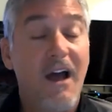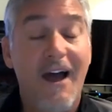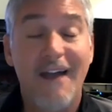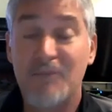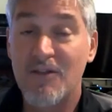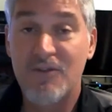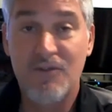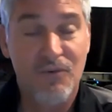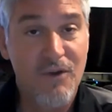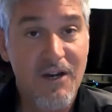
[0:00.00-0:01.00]
I'd been through
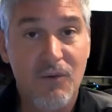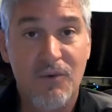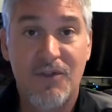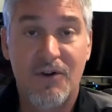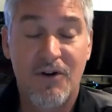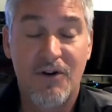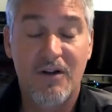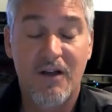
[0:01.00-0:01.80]
the ringer with her,